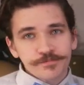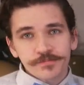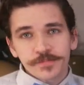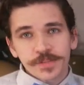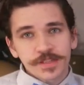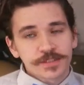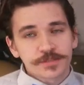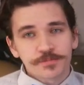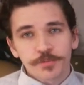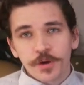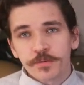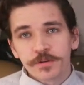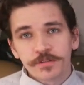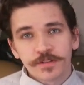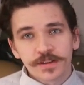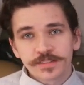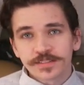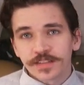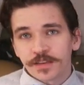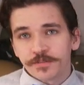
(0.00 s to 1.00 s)
It's probably
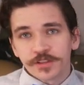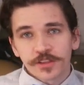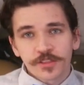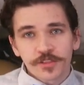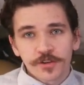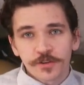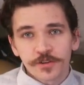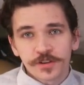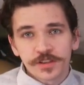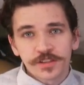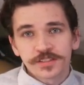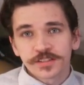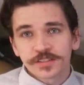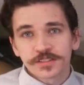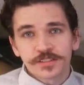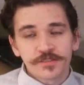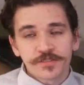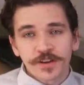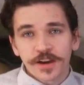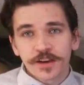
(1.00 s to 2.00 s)
like 70-30,
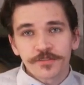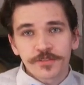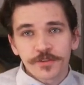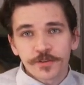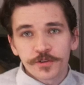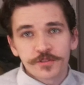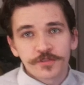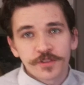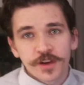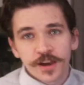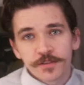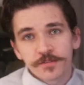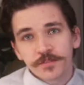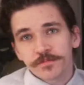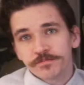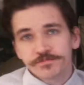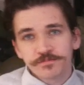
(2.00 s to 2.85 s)
65-35.